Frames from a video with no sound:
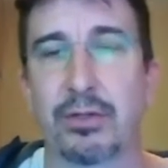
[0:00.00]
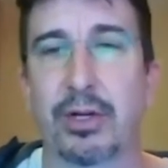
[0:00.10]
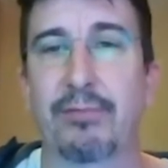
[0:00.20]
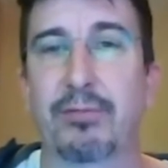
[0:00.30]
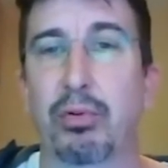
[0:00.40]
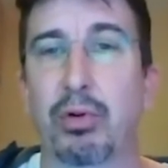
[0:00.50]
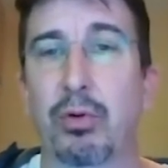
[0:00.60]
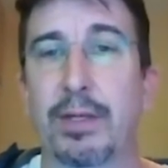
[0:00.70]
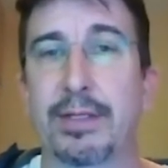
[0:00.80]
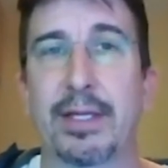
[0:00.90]
you're going to have to
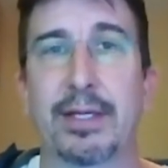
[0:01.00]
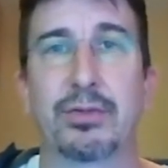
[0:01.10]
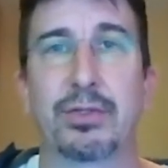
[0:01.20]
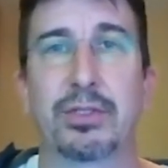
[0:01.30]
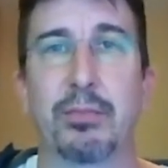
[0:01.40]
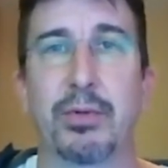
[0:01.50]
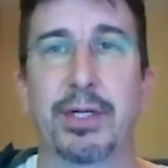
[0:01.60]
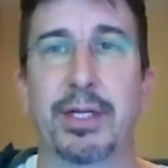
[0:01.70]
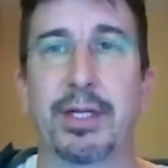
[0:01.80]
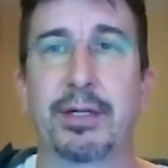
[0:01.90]
prorate that interest and put
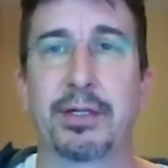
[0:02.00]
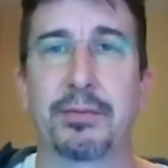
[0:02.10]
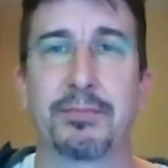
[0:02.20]
it here.